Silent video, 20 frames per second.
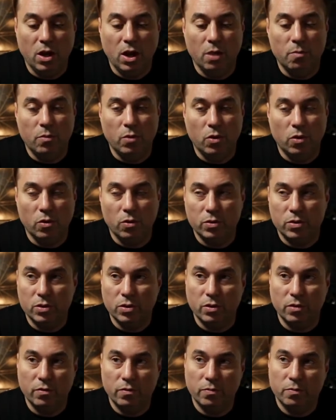a more
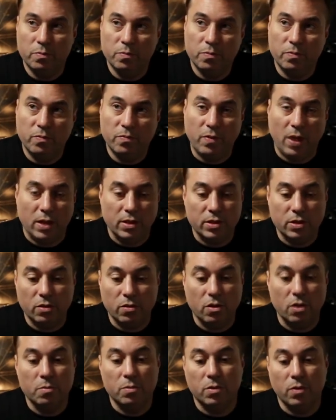sort of
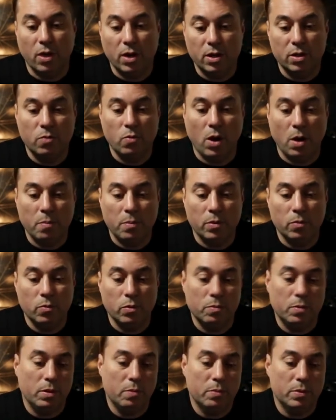fancier upgraded weapon
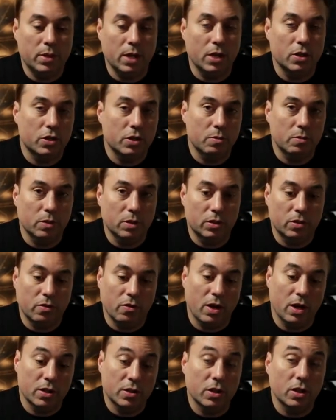would be potentially military
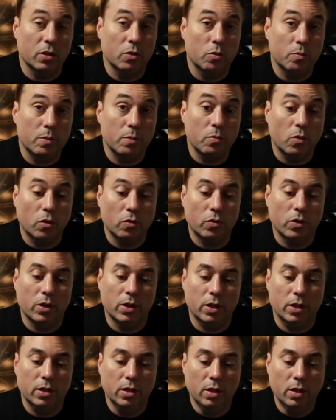grade. It certainly would be more
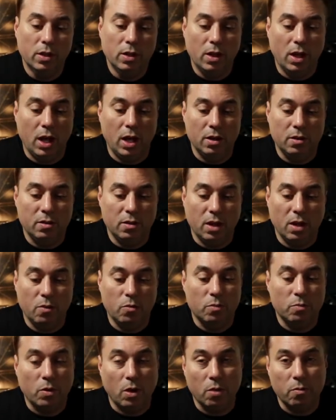rugged, and
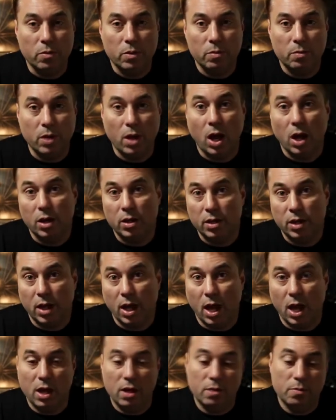would probably be harder to
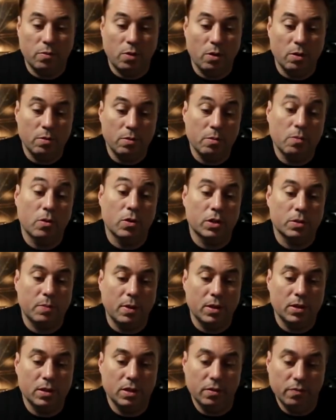get and probably be more
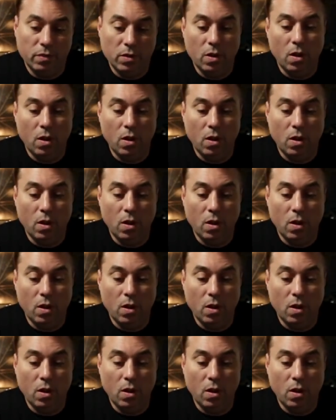expensive.